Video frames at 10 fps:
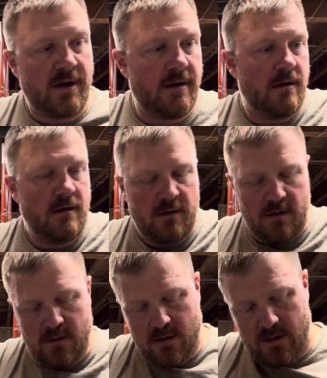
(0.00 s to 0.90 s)
it,
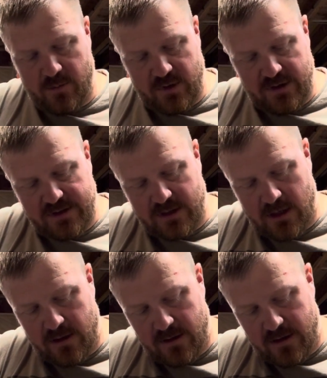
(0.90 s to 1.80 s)
and I'm gonna
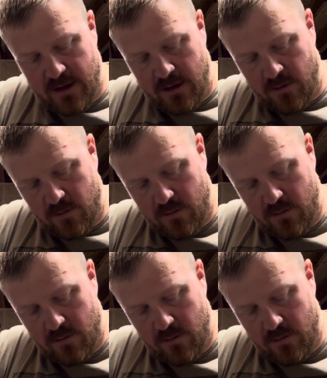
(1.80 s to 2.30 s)
tighten it down.